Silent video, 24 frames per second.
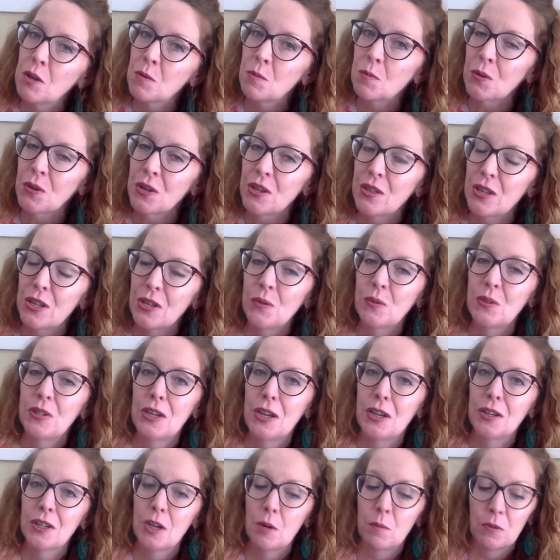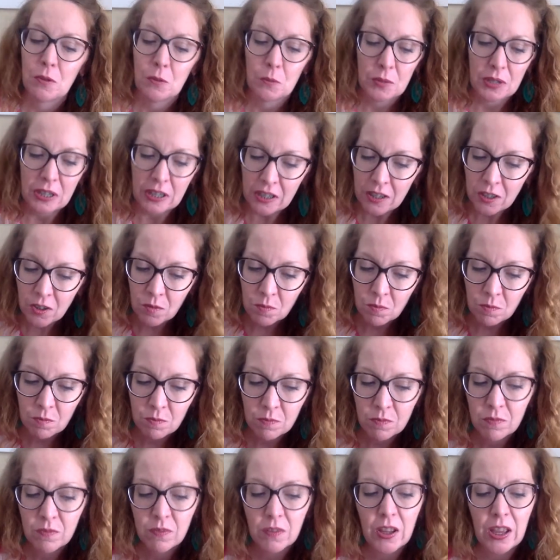important that you stay on top of the reading,
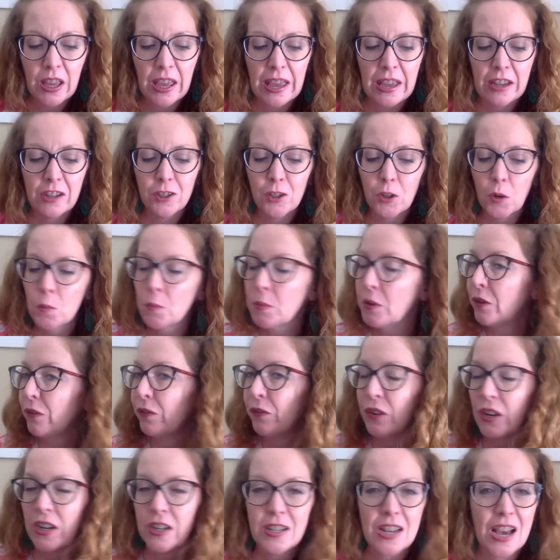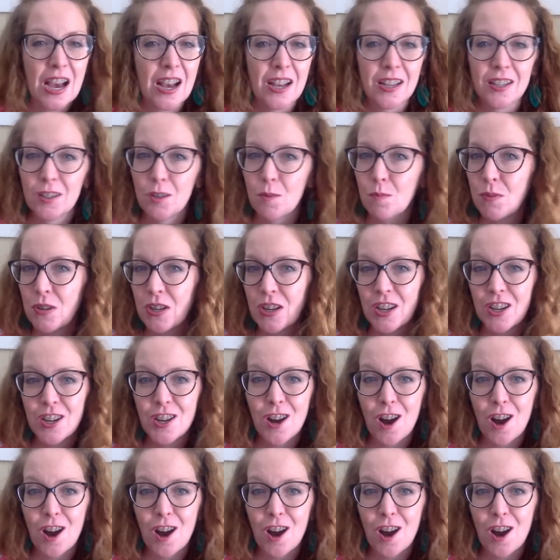and don't be afraid to ask big,